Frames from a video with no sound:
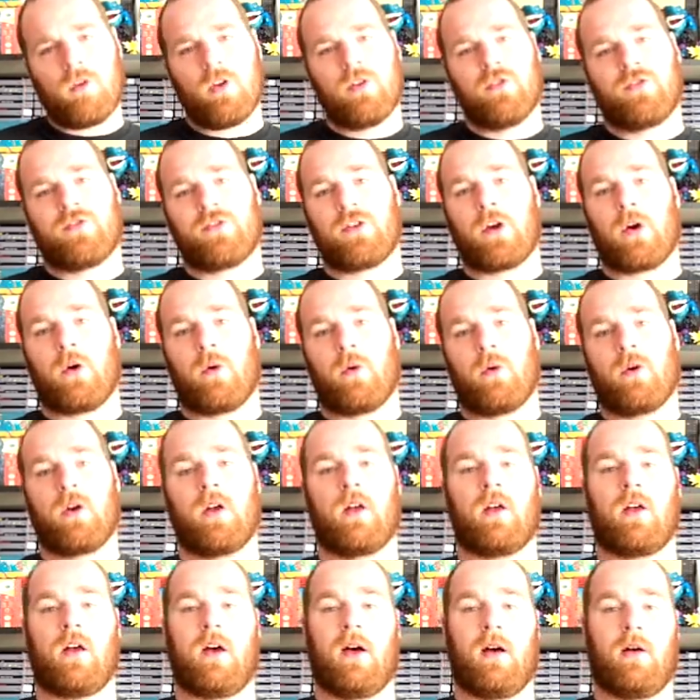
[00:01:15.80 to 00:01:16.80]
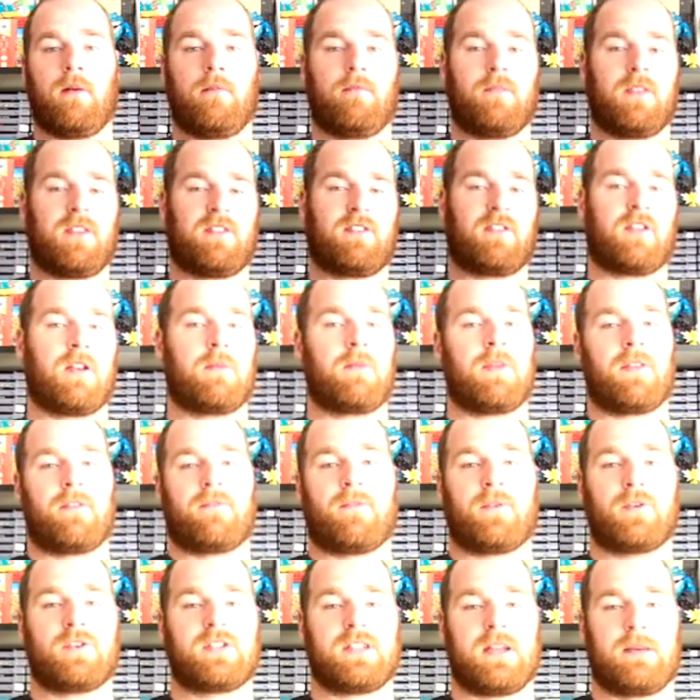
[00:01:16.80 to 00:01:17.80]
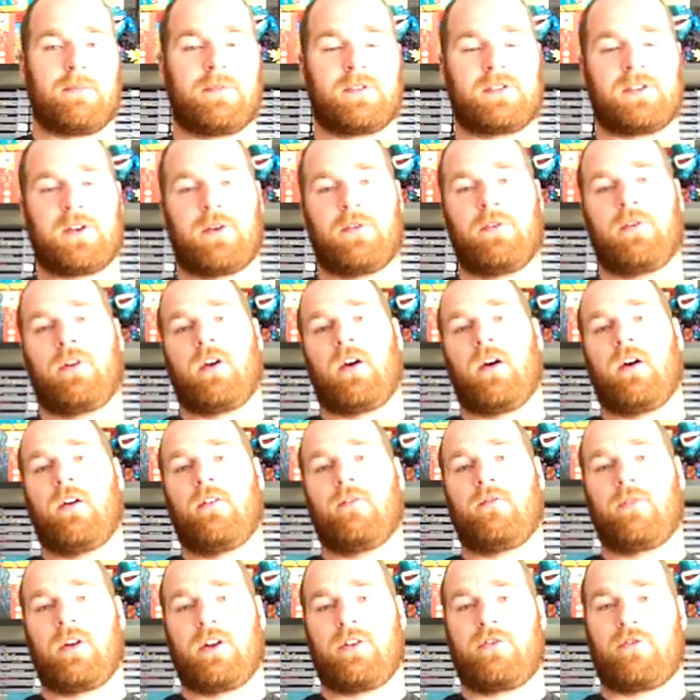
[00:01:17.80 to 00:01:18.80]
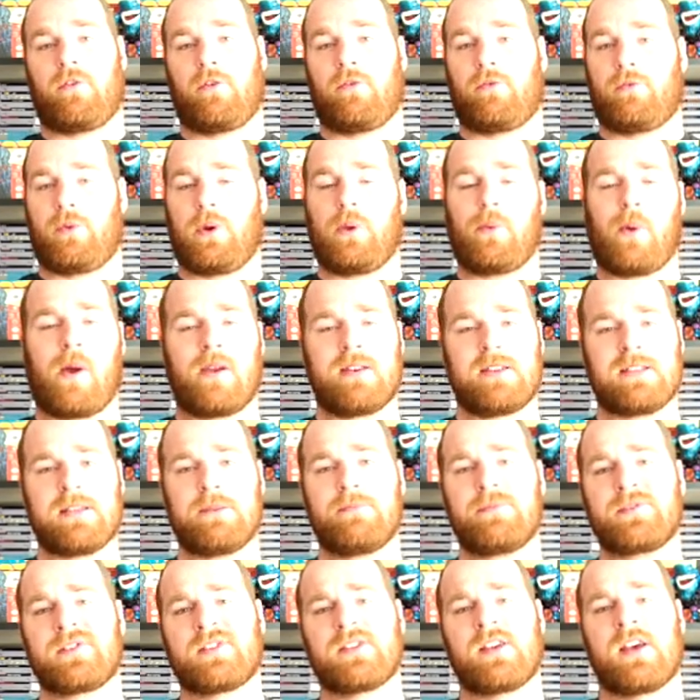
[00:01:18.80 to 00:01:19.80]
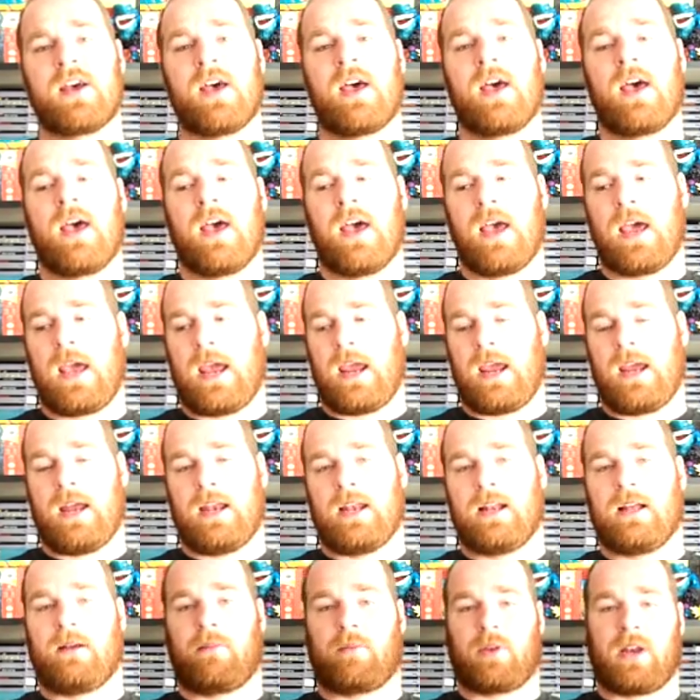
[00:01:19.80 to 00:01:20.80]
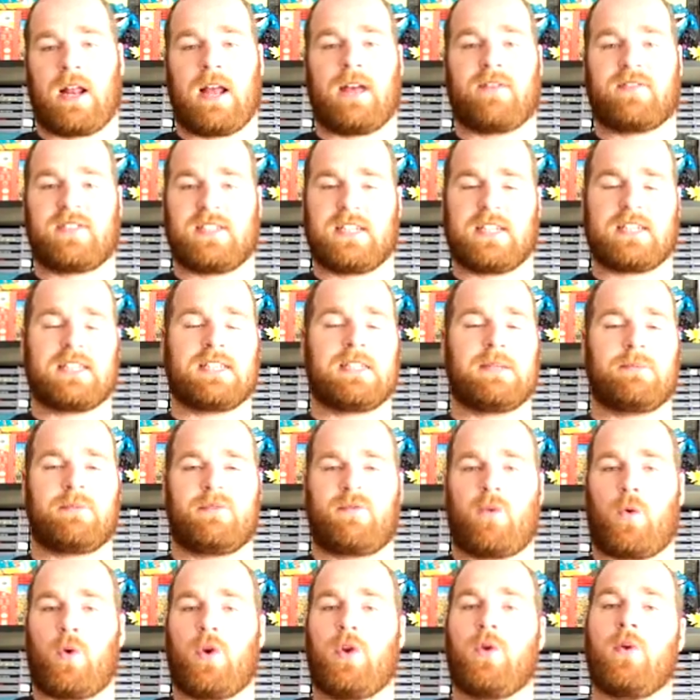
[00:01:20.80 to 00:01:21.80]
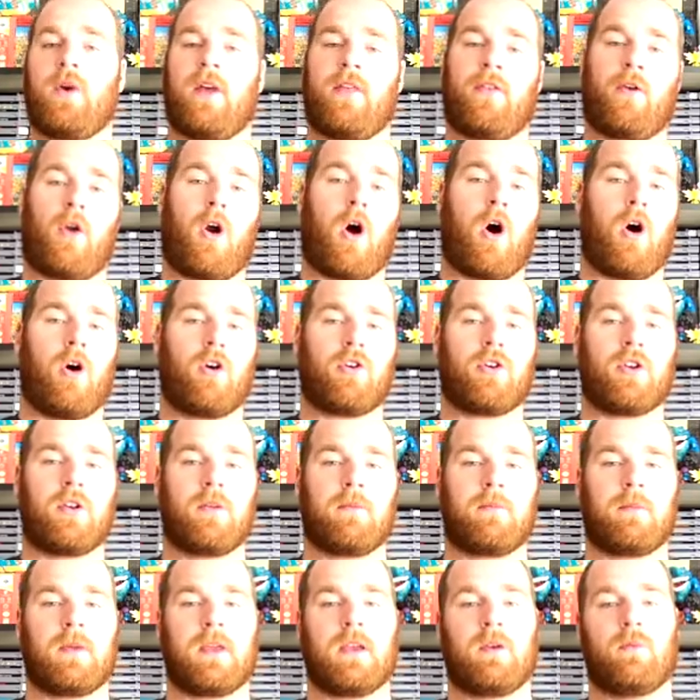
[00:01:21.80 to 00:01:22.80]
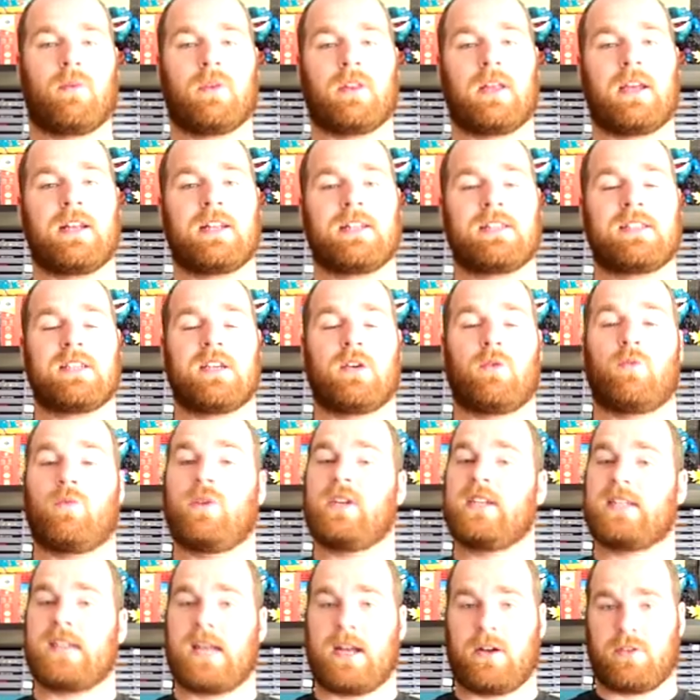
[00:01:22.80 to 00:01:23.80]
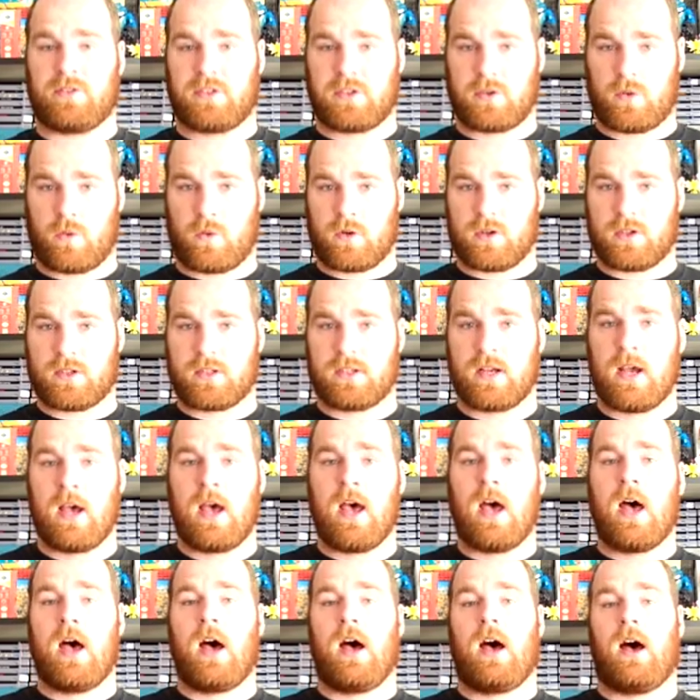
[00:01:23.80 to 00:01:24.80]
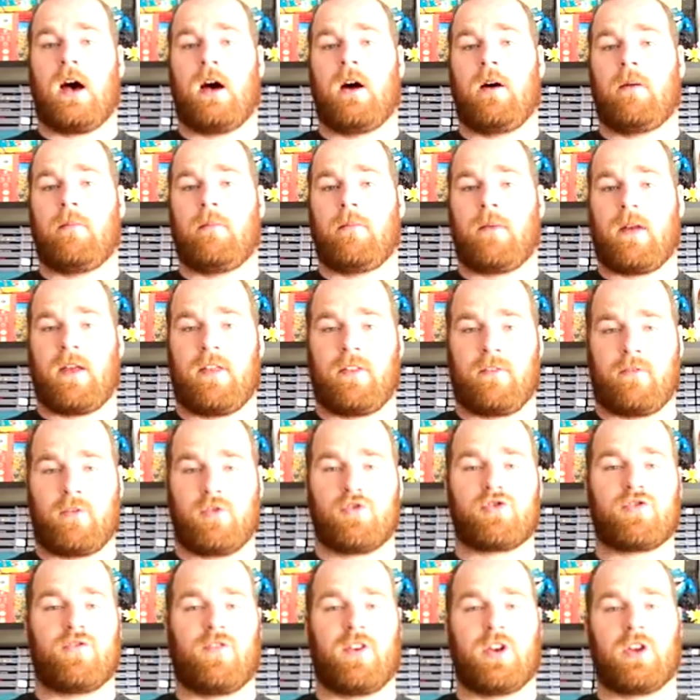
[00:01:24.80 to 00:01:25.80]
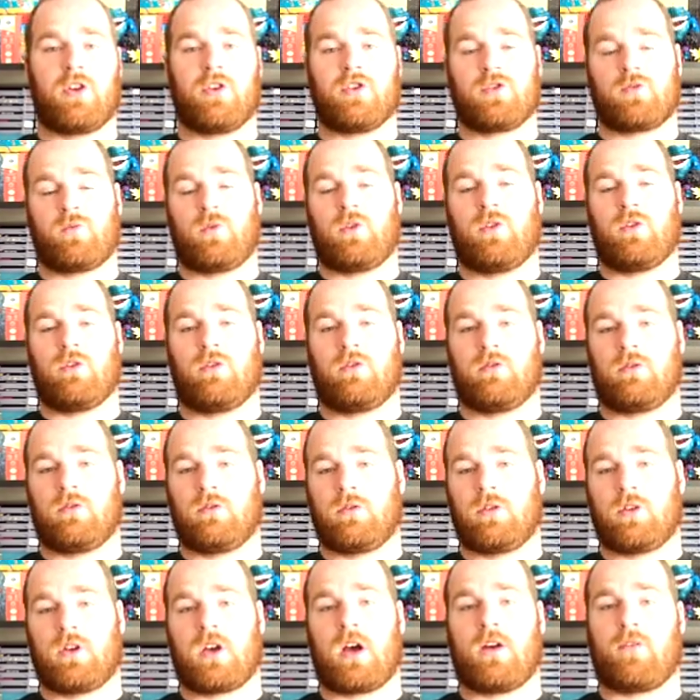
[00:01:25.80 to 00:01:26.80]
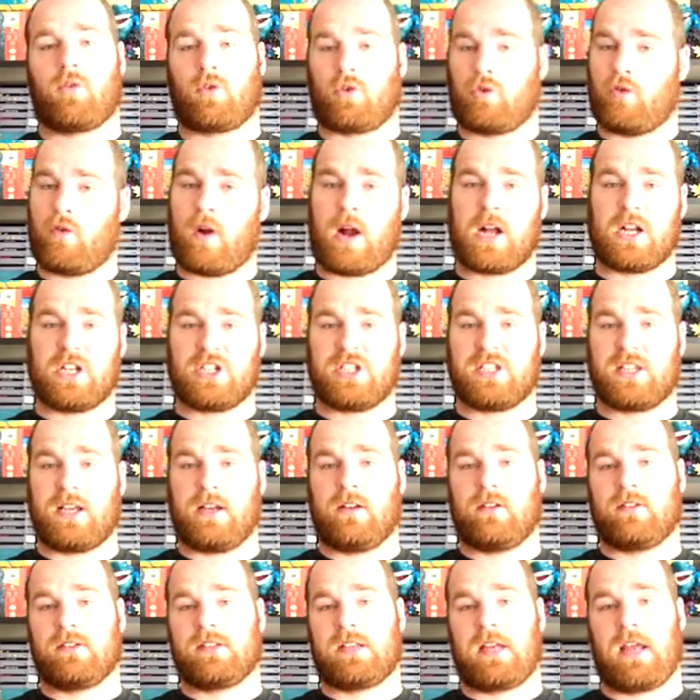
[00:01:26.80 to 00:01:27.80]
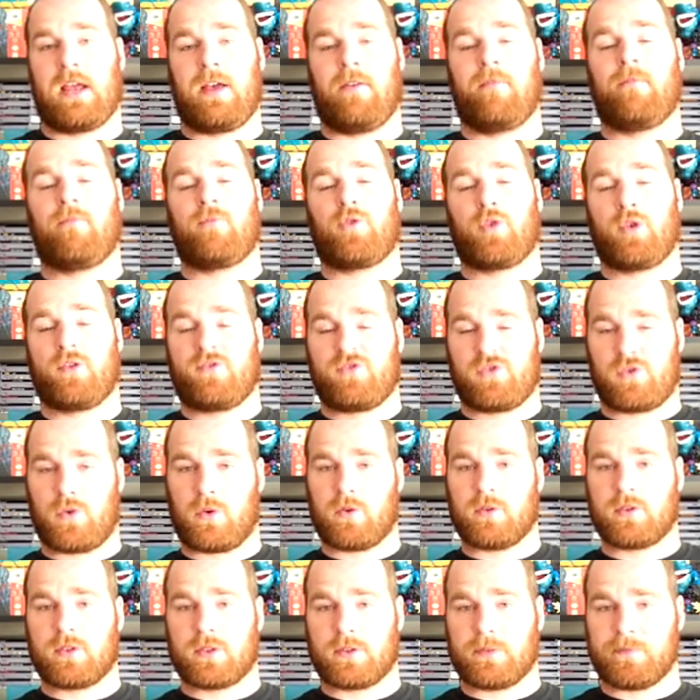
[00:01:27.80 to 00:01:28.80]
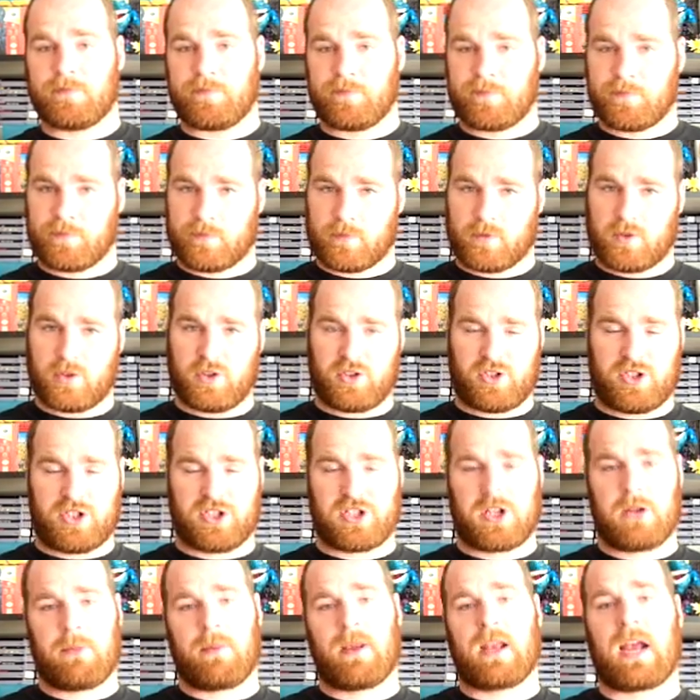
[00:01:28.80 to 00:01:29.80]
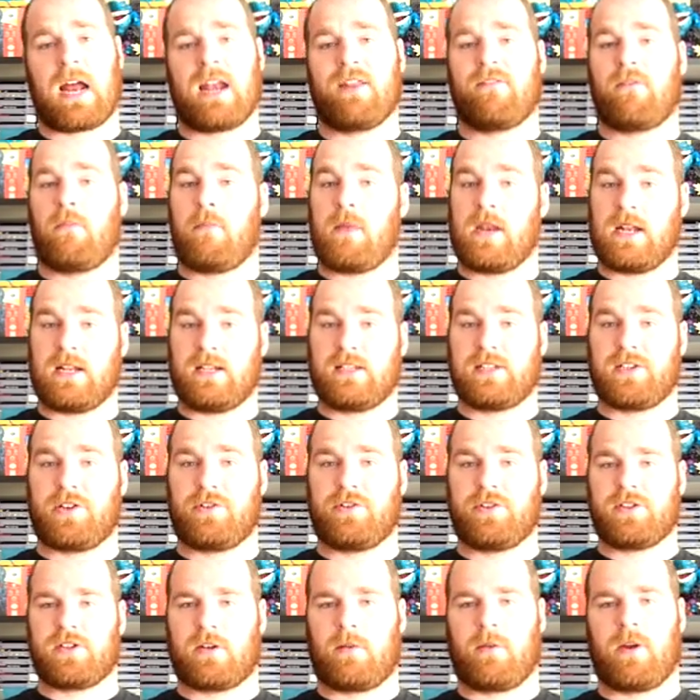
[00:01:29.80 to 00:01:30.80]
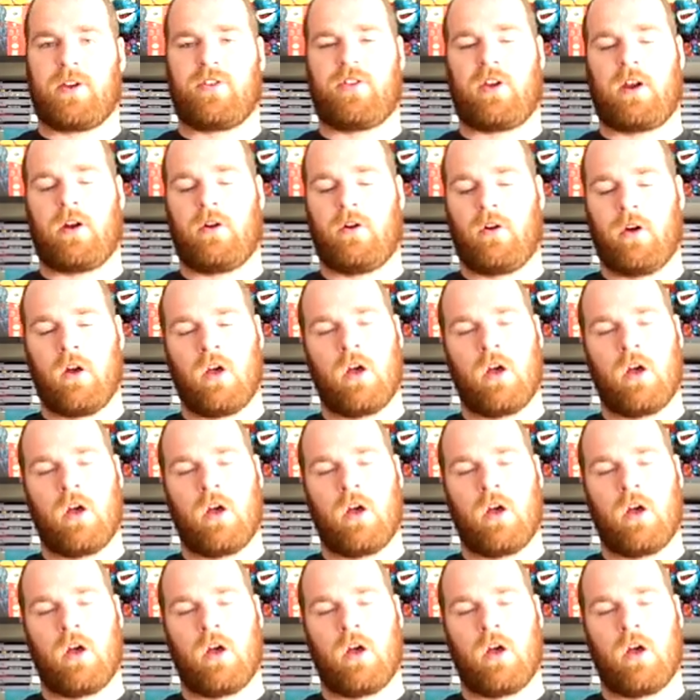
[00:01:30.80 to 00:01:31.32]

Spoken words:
So this is going to be the first episode of Retro's Rewind Tips, and I'm going to have 6 tips for you, and they're all going to be related to retail stores. And the future videos will cover garage sales and thrift stores. So it's just going to be kind of a mini-series on my channel.